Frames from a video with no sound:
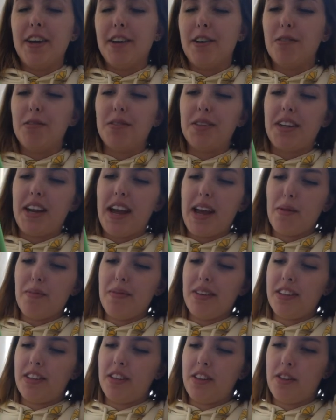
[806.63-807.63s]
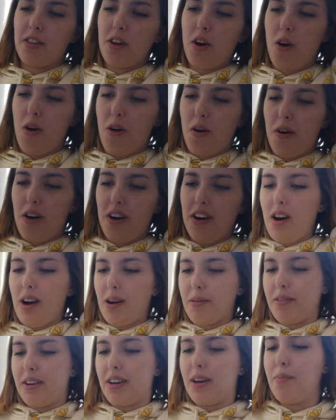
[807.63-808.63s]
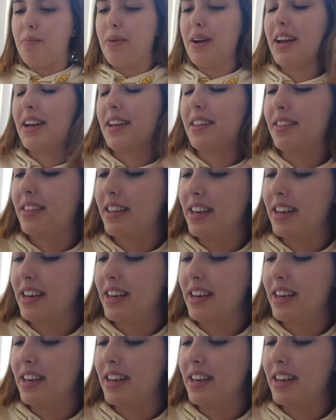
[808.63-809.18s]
whose name is Thor. I'm gonna pick